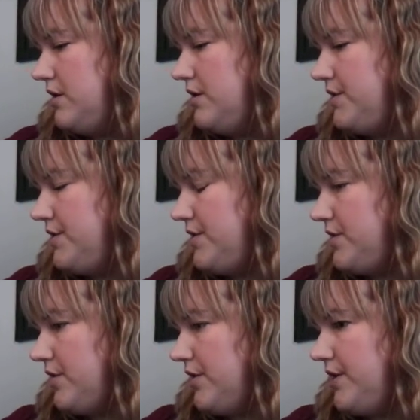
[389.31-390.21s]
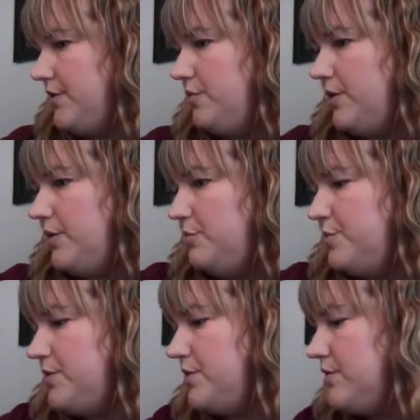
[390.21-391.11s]
unstarted
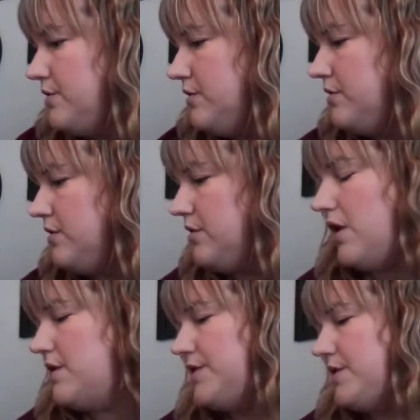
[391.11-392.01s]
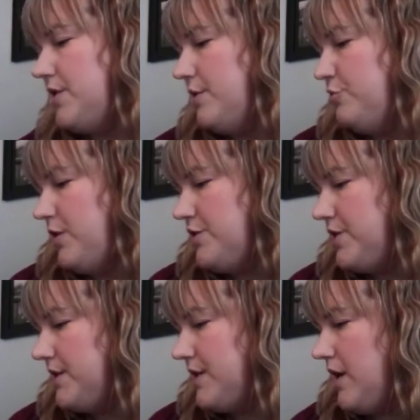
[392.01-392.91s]
WIPs, or unstarted
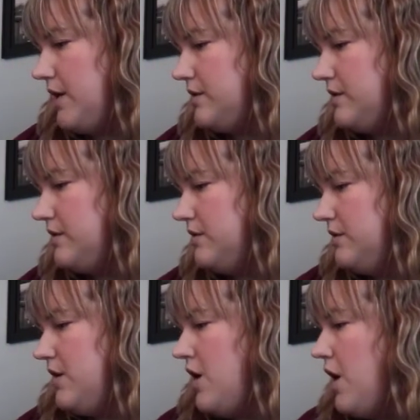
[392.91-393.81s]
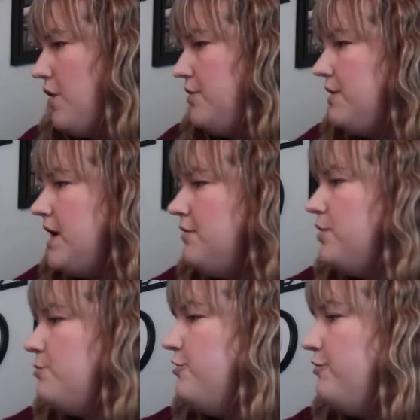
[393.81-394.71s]
projects, I guess. Oh no, I have
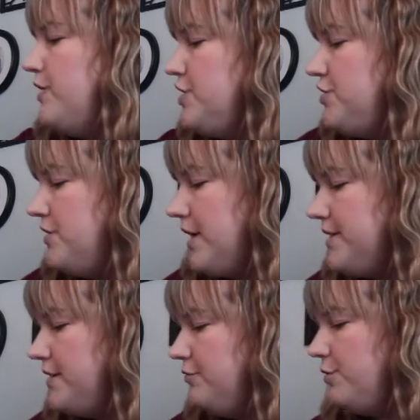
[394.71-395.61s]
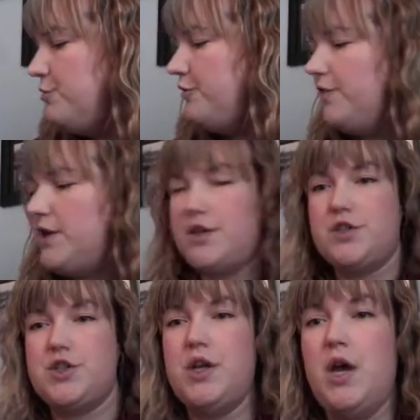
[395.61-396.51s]
one more finish, you guys. I have one more
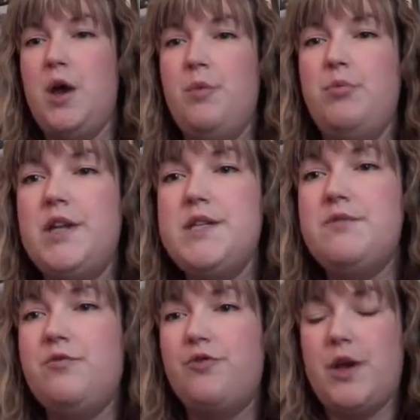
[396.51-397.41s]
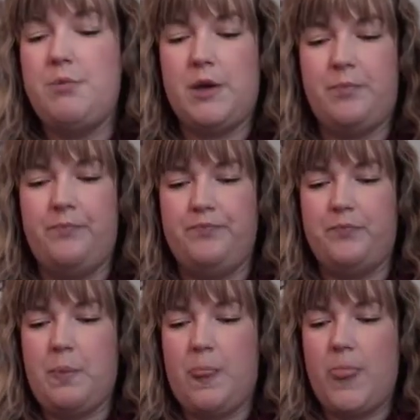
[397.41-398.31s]
finish, but I didn't frame it.
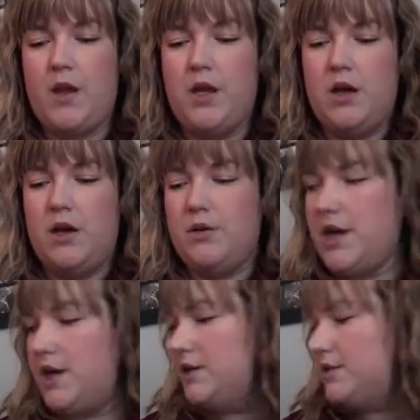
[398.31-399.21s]
Okay,